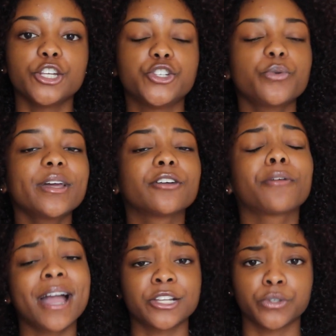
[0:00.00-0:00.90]
do it
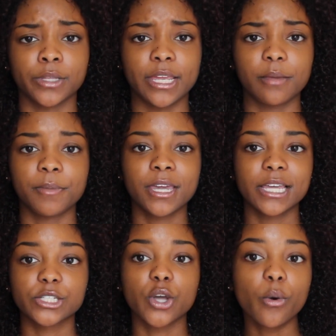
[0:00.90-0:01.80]
gradually,
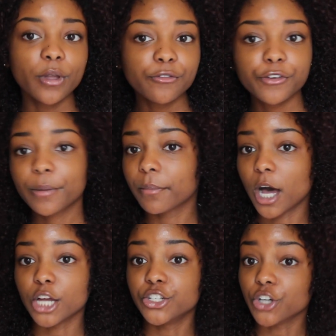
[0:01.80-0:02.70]
because going from
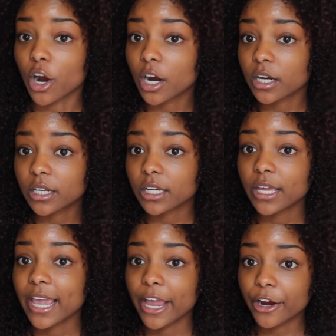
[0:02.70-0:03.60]
a dark
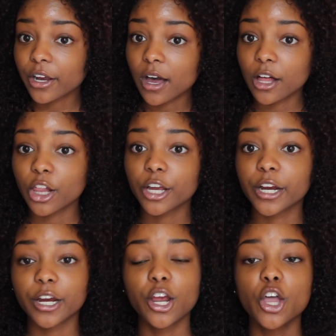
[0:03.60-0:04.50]
hair
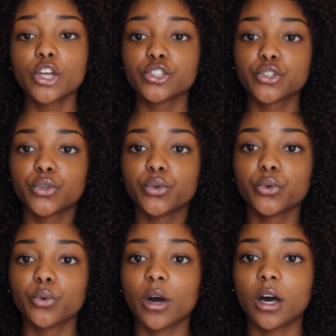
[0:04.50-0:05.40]
color
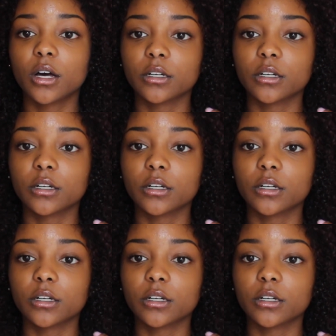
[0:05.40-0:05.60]
to